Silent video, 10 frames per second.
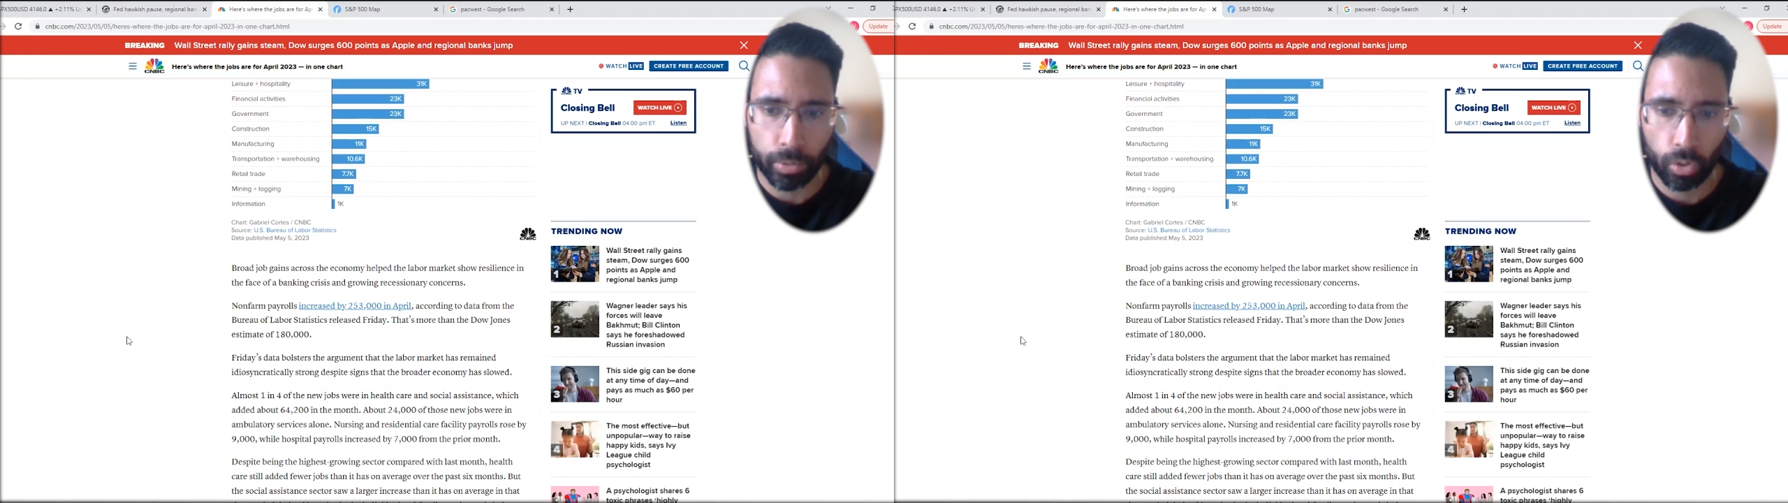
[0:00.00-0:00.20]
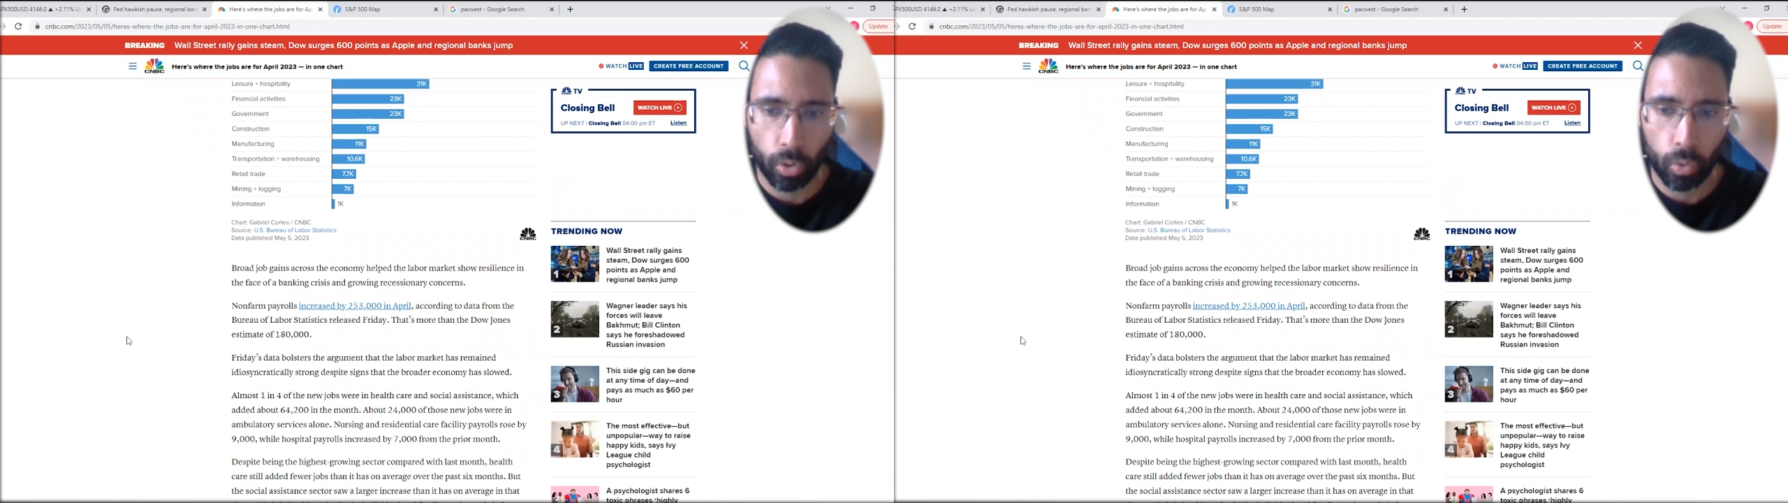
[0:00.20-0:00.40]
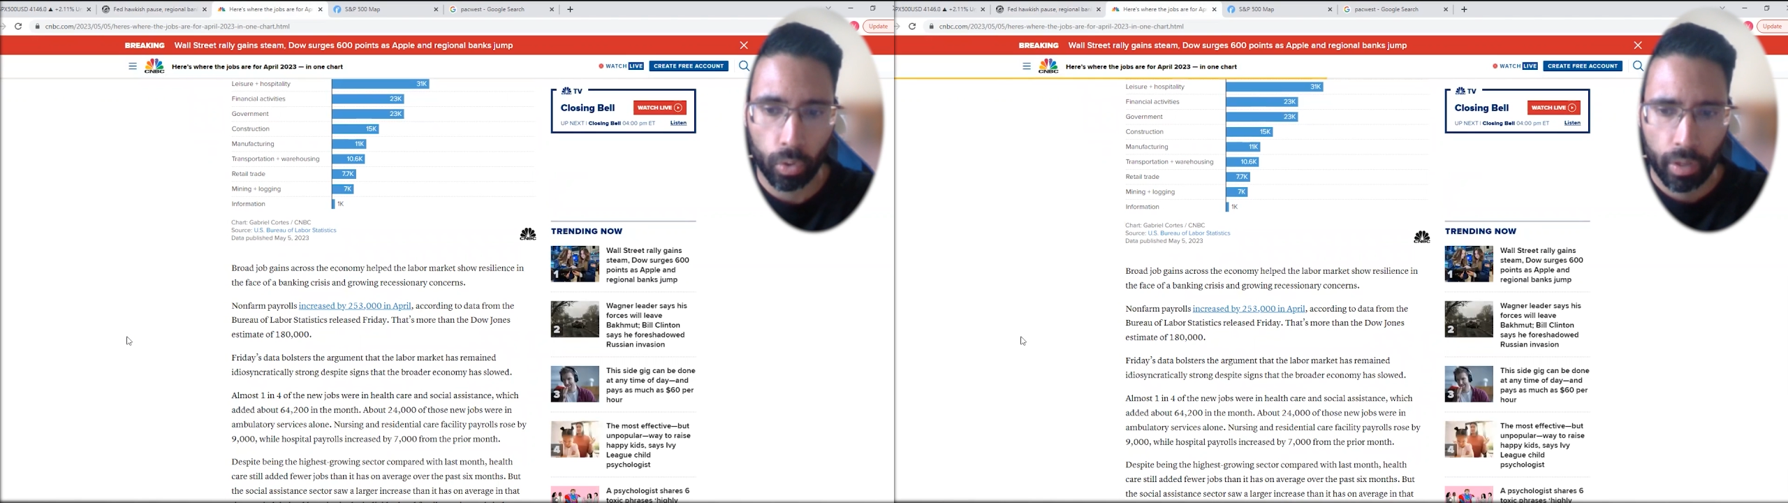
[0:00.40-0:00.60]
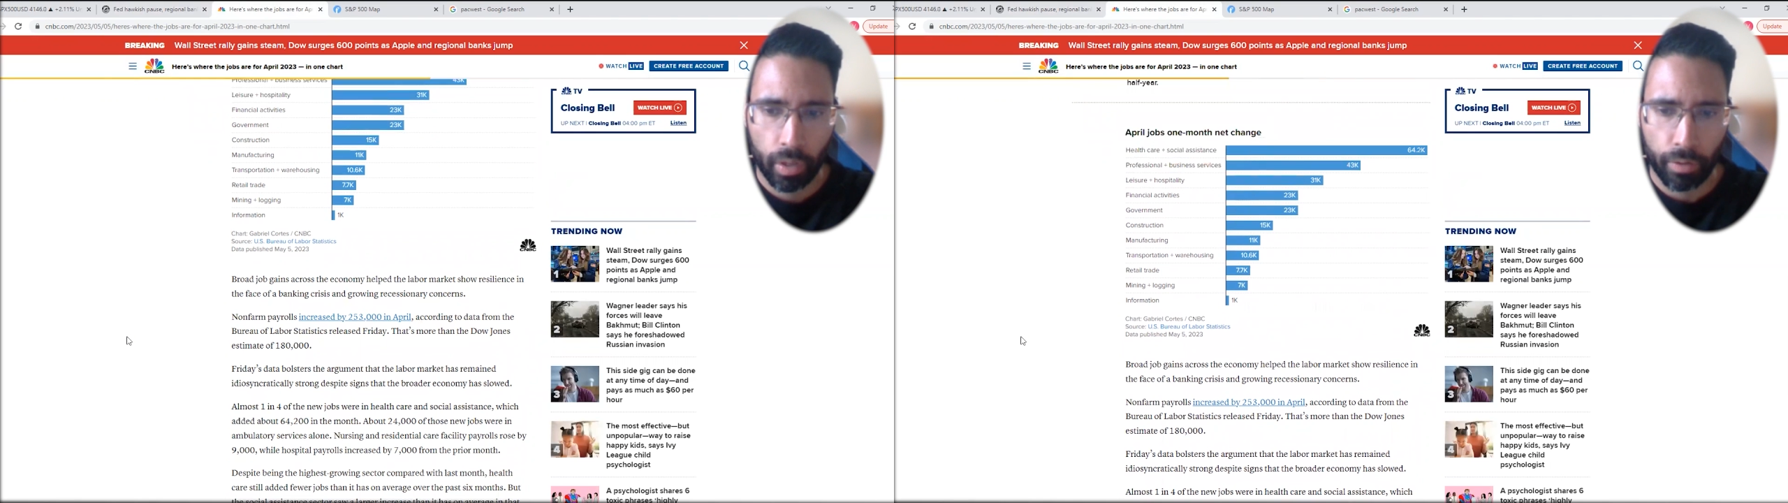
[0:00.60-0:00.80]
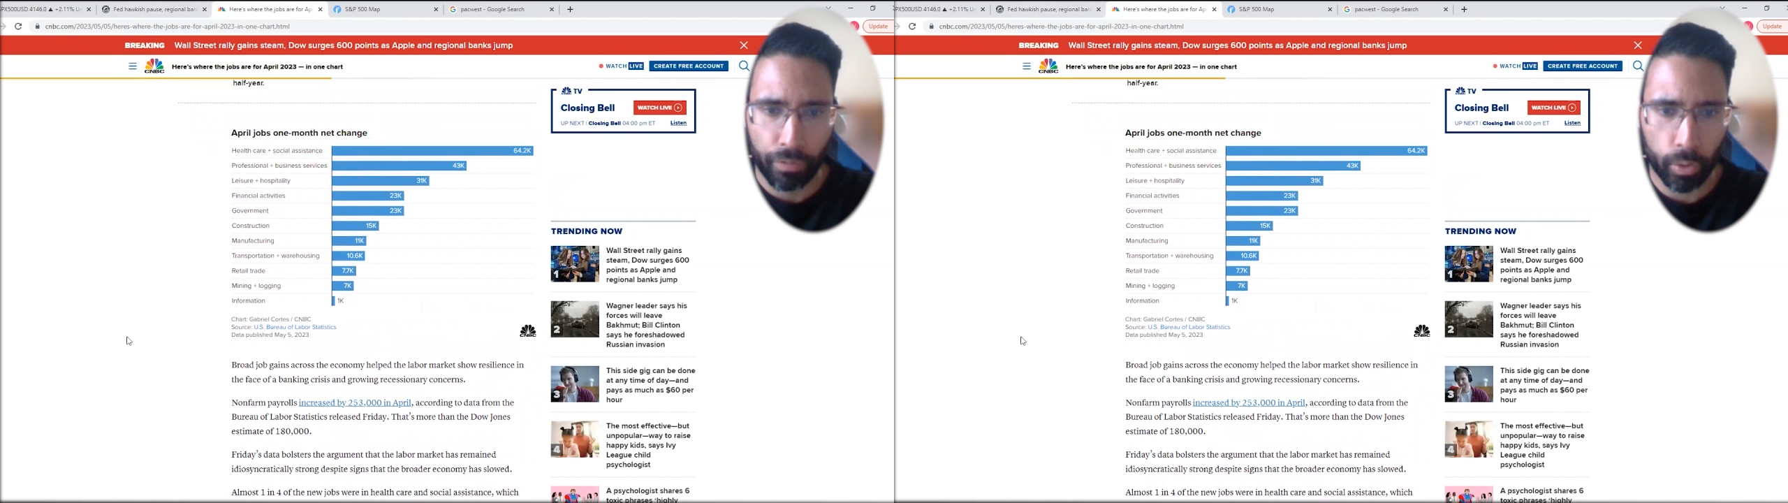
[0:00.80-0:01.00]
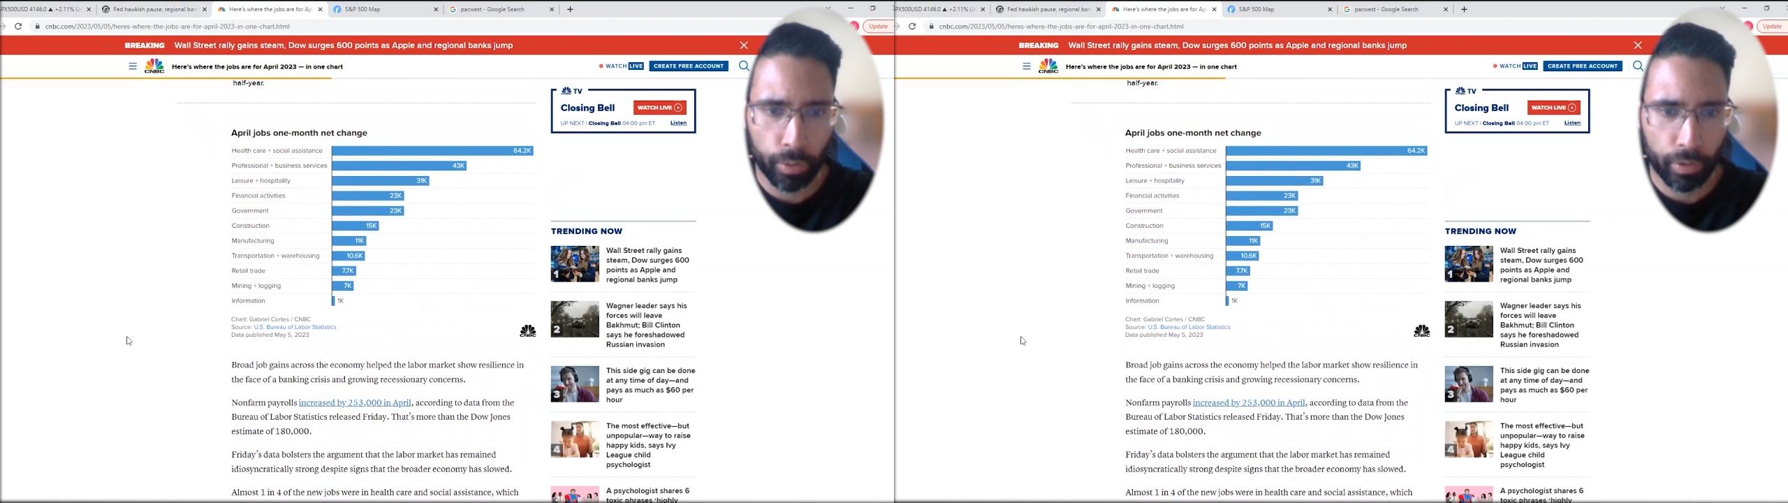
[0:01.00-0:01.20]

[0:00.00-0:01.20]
So very,